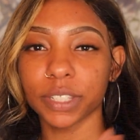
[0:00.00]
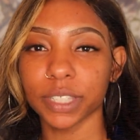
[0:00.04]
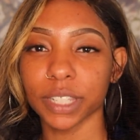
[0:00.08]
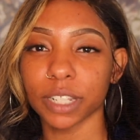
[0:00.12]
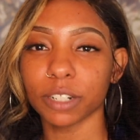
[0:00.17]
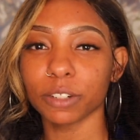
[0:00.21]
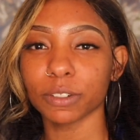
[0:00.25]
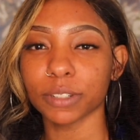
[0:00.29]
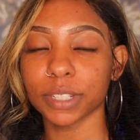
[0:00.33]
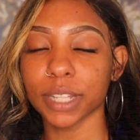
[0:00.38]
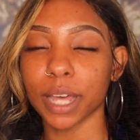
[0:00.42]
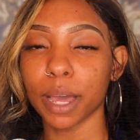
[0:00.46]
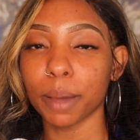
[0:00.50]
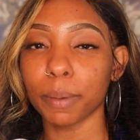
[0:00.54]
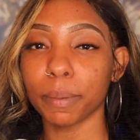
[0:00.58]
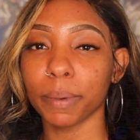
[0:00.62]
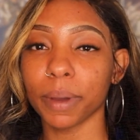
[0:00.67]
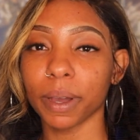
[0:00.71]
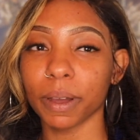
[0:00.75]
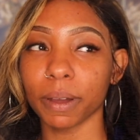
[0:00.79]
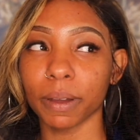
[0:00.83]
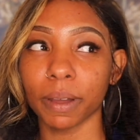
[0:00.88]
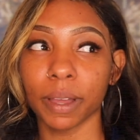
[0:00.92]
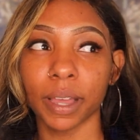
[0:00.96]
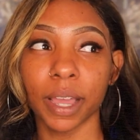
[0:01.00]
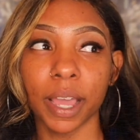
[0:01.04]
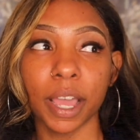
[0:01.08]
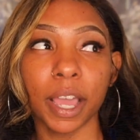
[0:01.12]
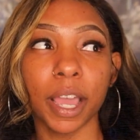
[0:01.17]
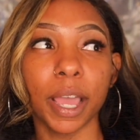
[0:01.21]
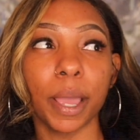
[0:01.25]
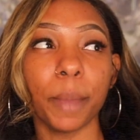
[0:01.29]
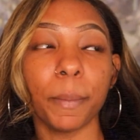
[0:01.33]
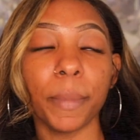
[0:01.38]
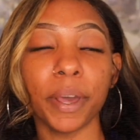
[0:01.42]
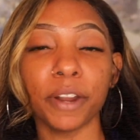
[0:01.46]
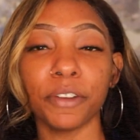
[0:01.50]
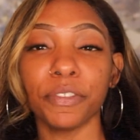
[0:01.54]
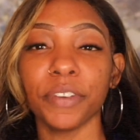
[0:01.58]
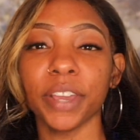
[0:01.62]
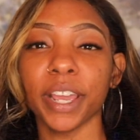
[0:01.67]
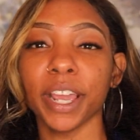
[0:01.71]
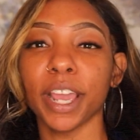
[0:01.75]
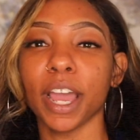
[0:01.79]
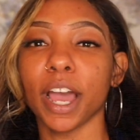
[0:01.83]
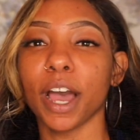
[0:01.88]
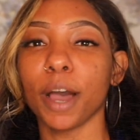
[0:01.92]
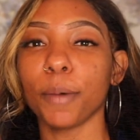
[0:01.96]
sandals I bought. Matter of
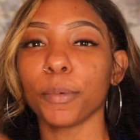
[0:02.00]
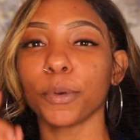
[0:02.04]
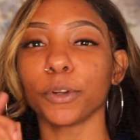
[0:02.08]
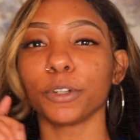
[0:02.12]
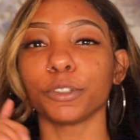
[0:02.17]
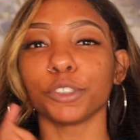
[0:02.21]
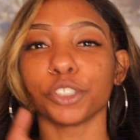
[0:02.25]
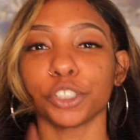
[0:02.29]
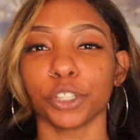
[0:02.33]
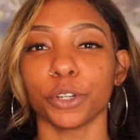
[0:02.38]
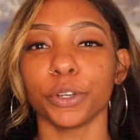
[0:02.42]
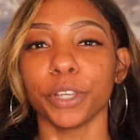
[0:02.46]
fact, I'm gonna show